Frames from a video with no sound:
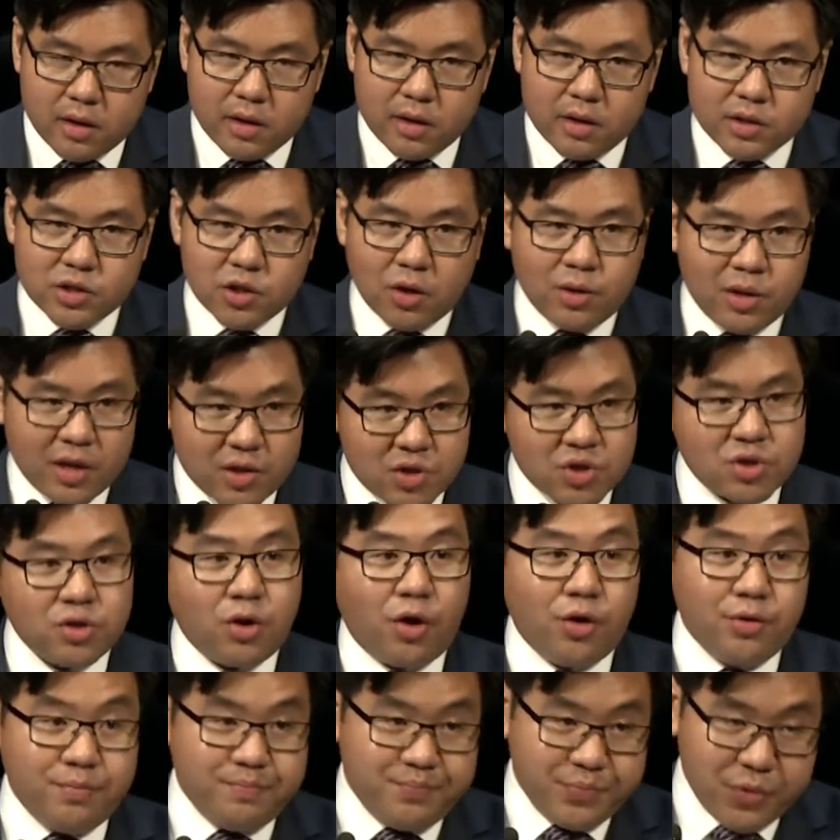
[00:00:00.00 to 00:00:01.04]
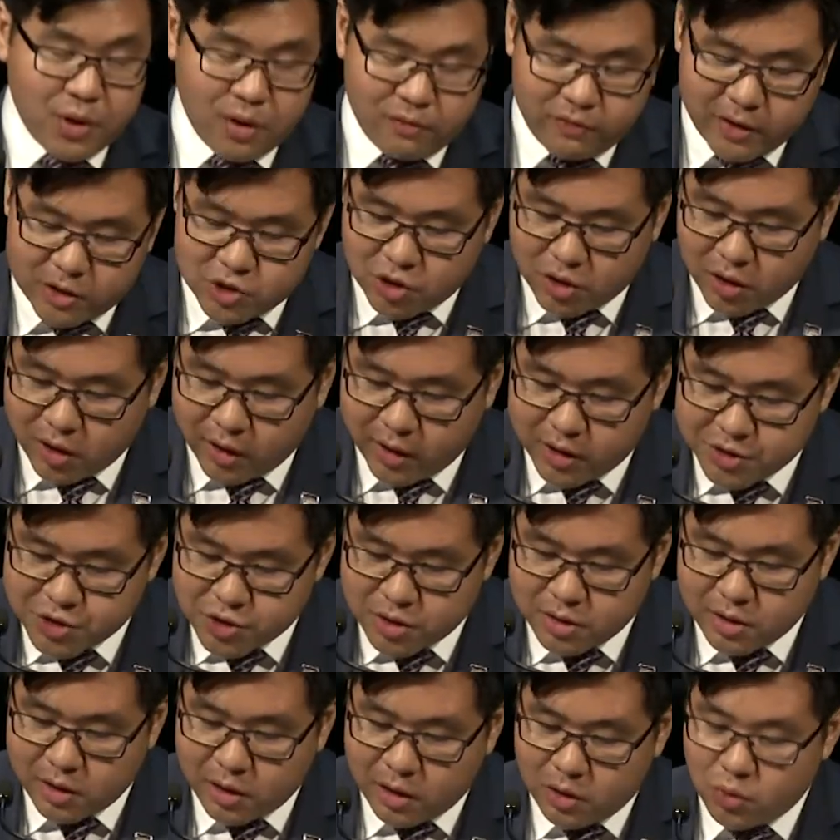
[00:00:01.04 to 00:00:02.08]
It's on this note of
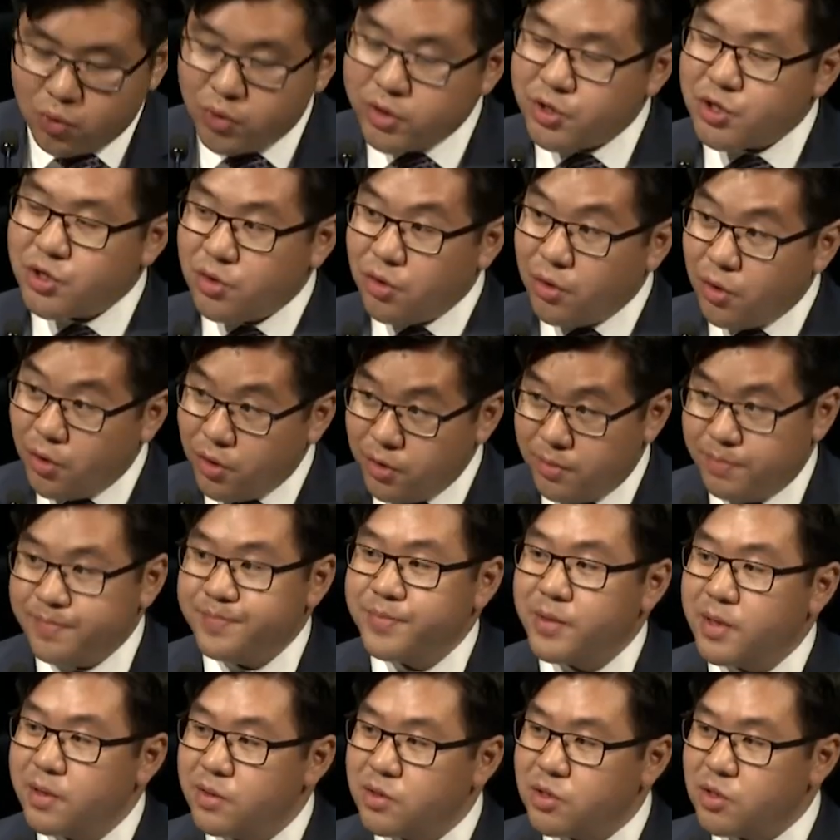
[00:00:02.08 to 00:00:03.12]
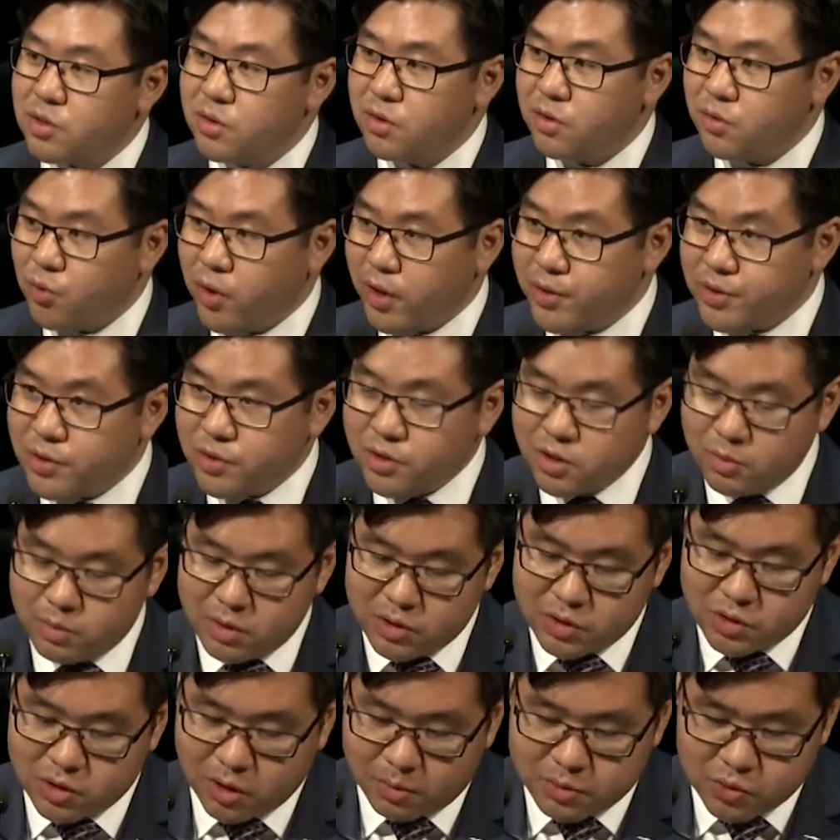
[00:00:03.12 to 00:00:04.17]
education that I'll return to the Racism
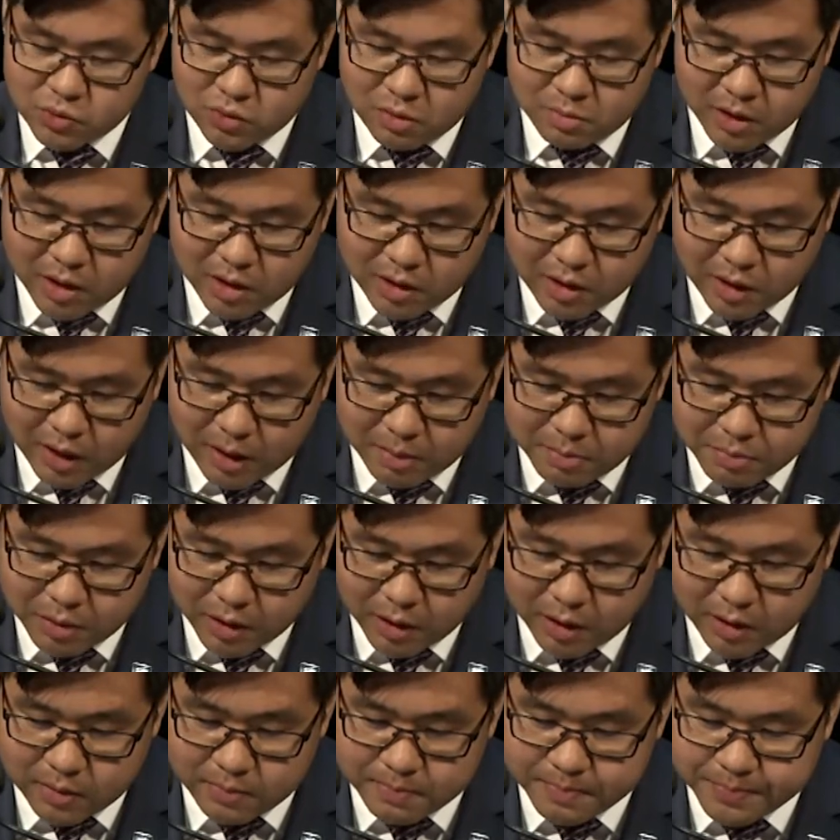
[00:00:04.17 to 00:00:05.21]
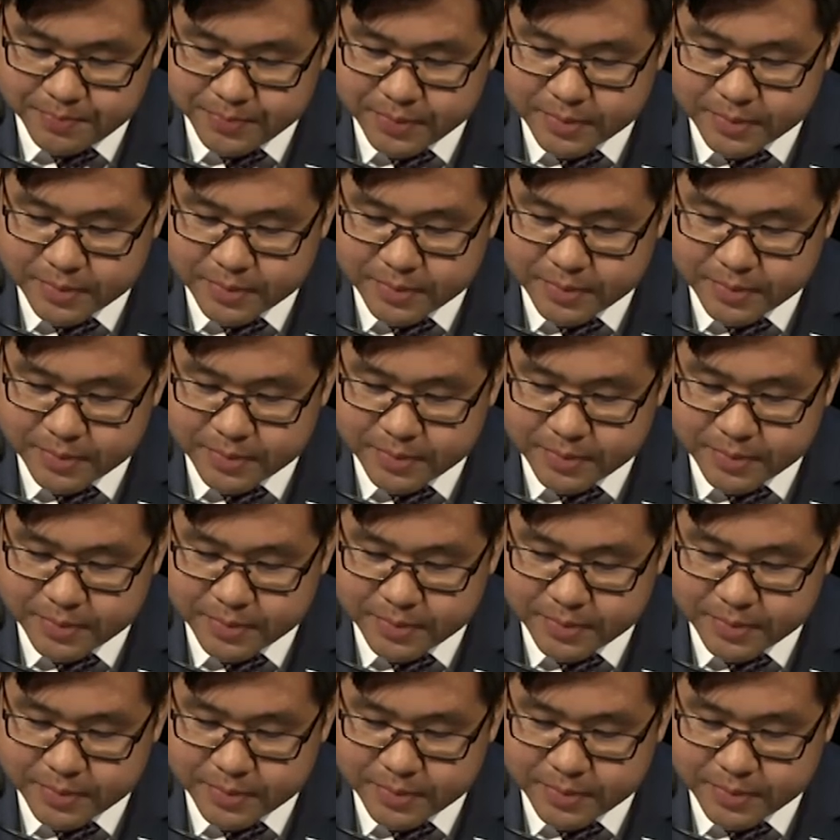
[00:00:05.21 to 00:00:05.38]
It Stops With Me campaign.